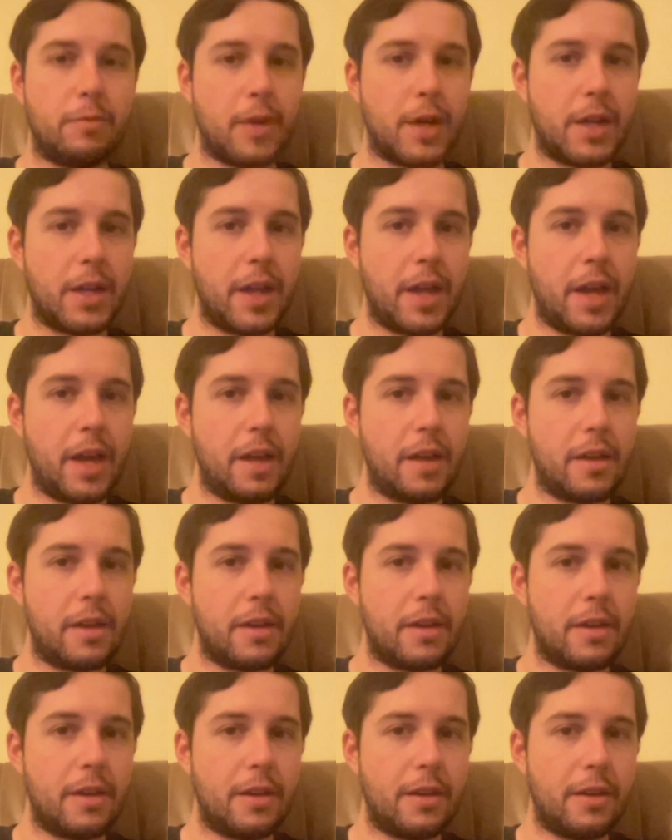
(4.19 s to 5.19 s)
Monday
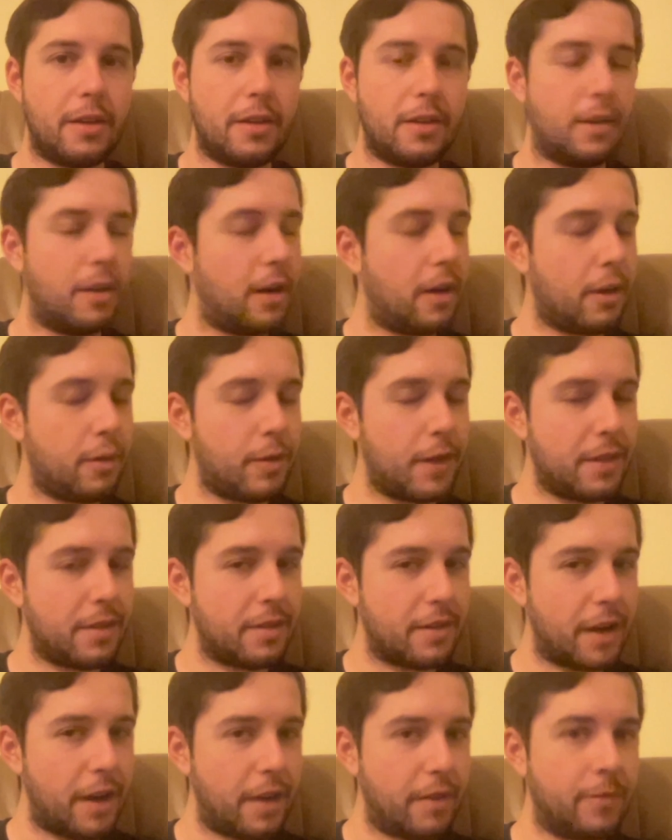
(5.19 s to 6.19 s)
on a
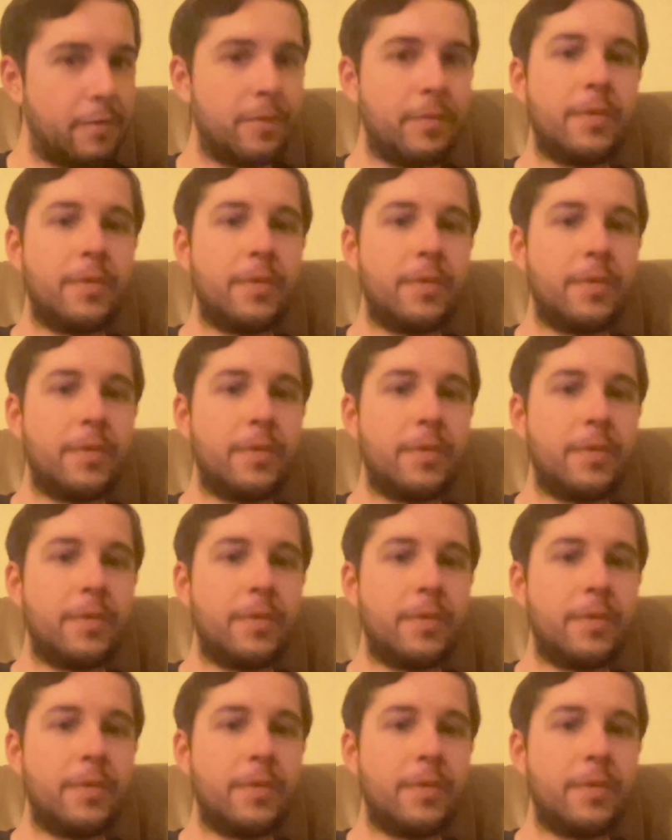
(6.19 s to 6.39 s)
Wednesday.